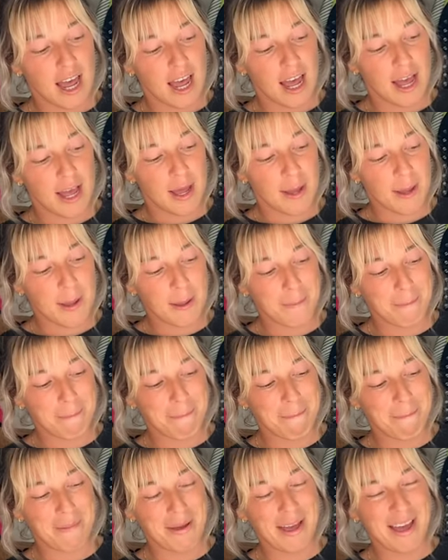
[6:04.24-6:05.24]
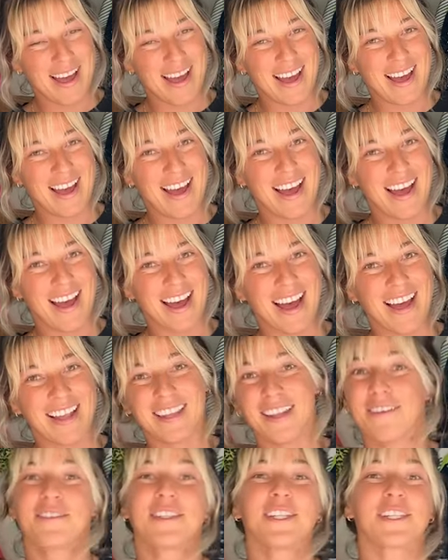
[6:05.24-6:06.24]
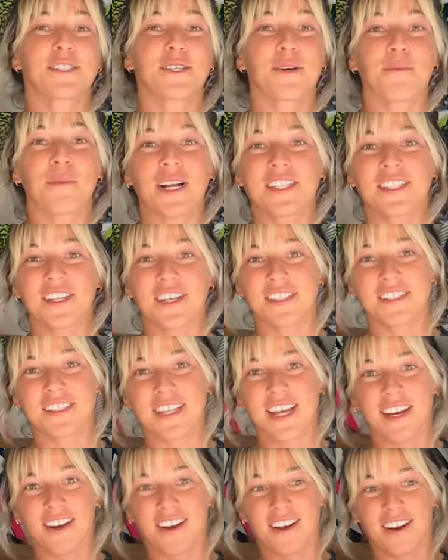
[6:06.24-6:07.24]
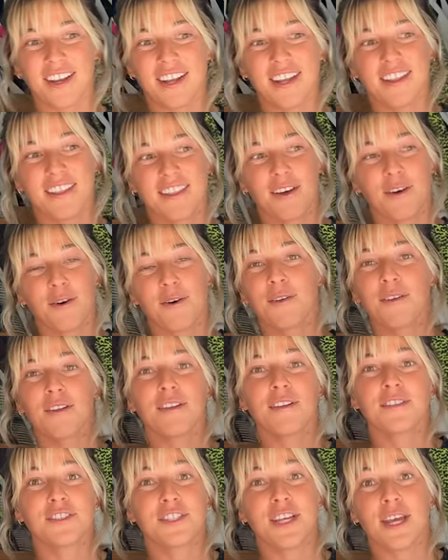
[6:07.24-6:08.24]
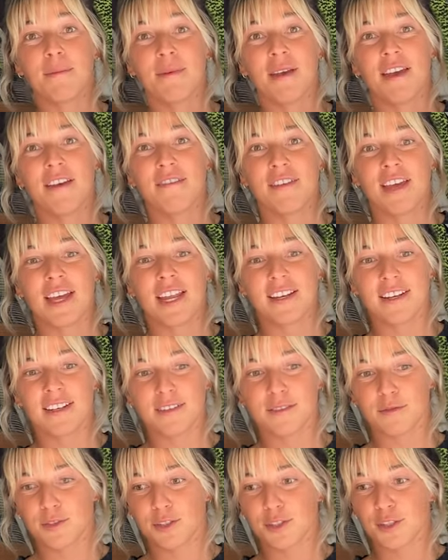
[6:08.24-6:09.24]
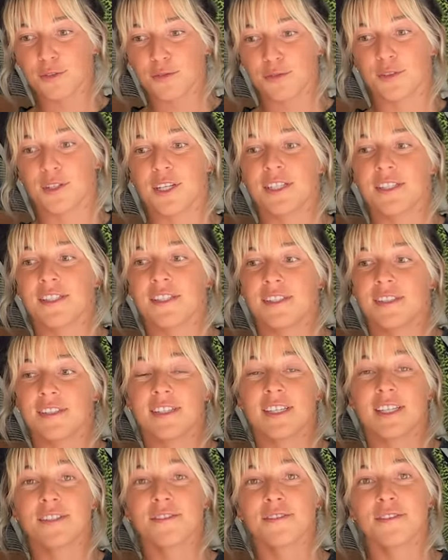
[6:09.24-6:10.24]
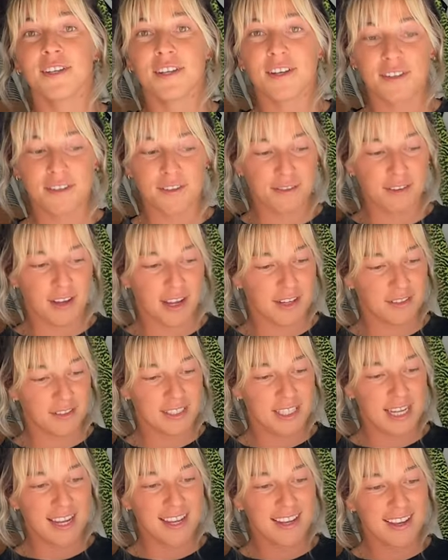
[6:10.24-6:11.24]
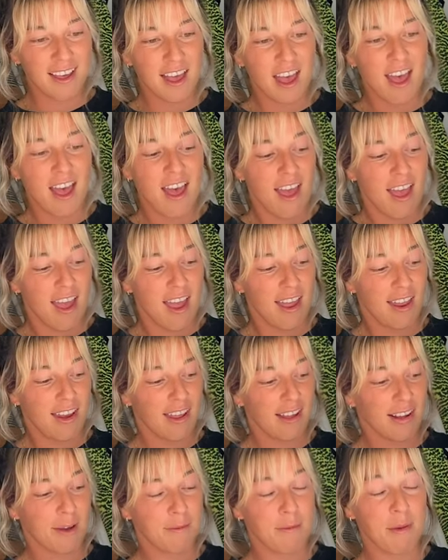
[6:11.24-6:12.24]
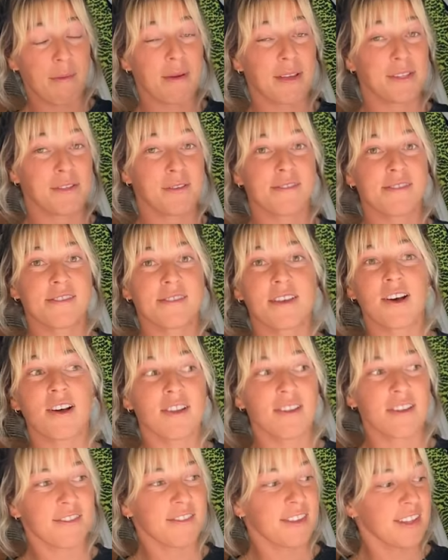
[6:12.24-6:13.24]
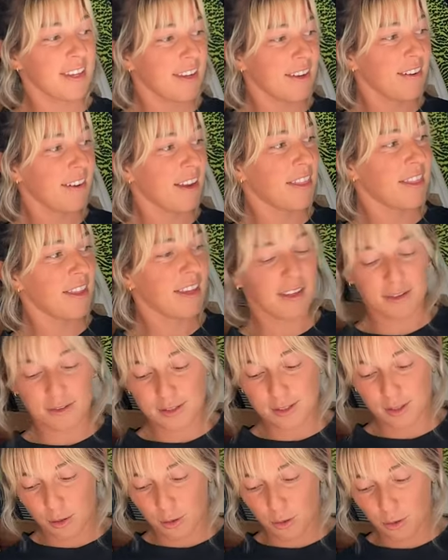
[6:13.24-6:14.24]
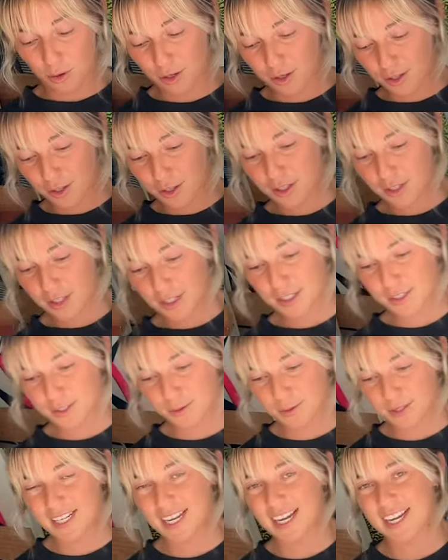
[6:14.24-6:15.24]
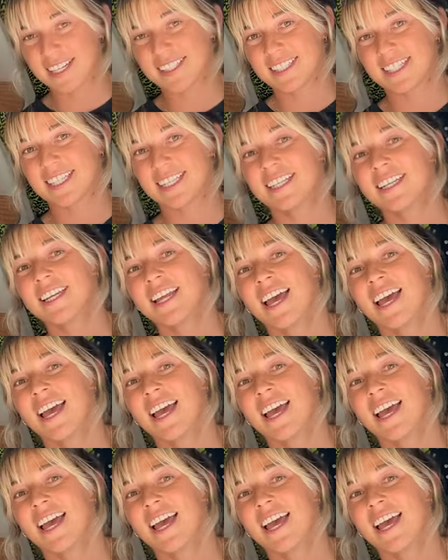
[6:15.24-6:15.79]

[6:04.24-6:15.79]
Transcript: I loved it so much I stayed on it the whole J-Bay event, 2-foot to 6-foot on the final day. And I got my best result of the year. I think it was a quarter in 2018.